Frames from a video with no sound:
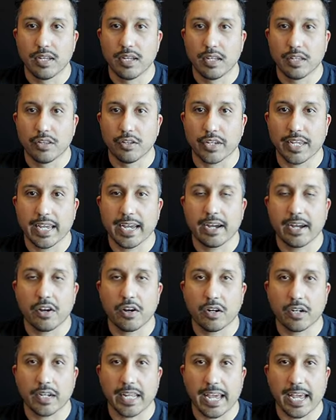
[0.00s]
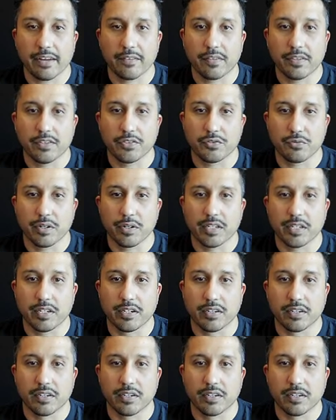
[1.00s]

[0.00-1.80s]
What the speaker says: Look at how hard Gafford is running here.